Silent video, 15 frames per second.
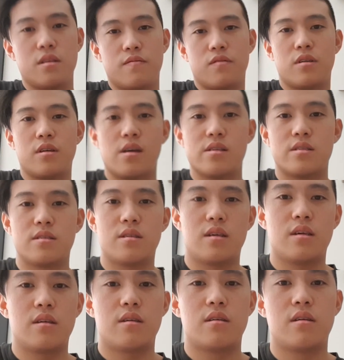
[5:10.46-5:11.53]
if you guys
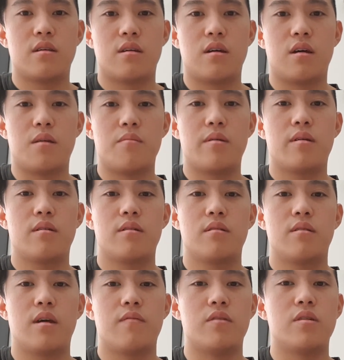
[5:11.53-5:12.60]

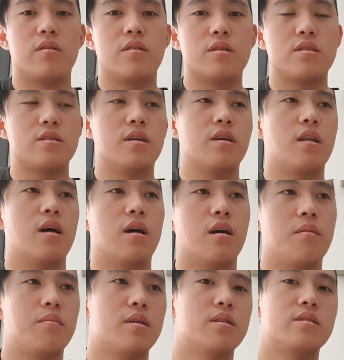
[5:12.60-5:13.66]
haven't noticed yet,
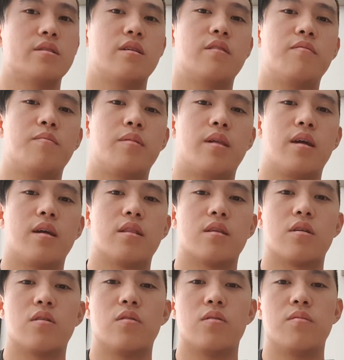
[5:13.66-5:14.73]
instead of playing
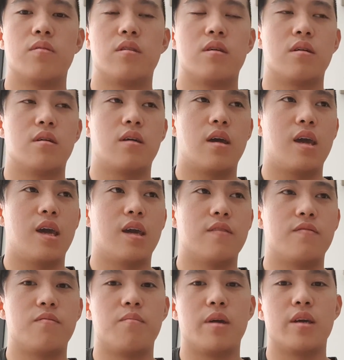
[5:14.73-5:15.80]
the
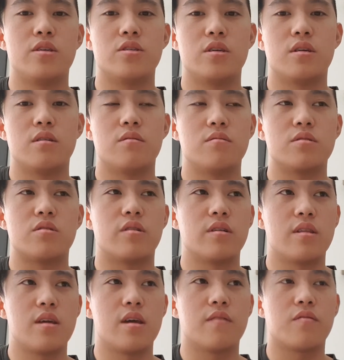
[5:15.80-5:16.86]
F major,
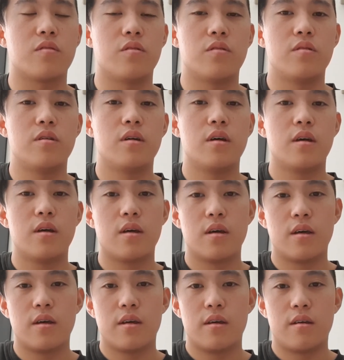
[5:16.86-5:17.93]
the F chord
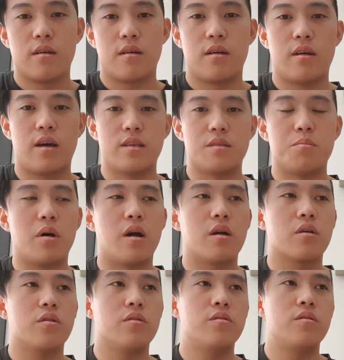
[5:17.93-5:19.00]
as a bar
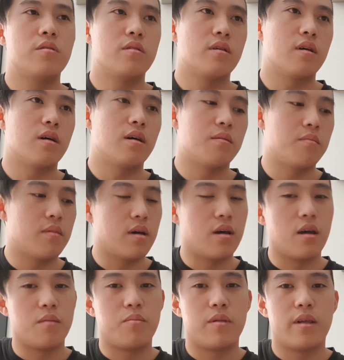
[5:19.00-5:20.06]
chord,
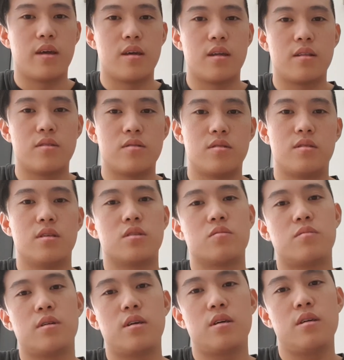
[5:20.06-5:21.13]
I play it this
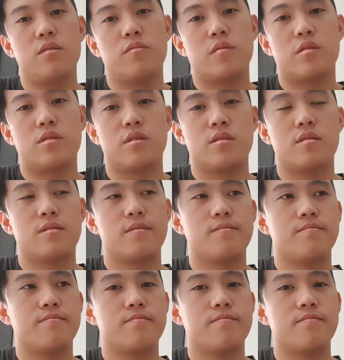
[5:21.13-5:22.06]
way, which is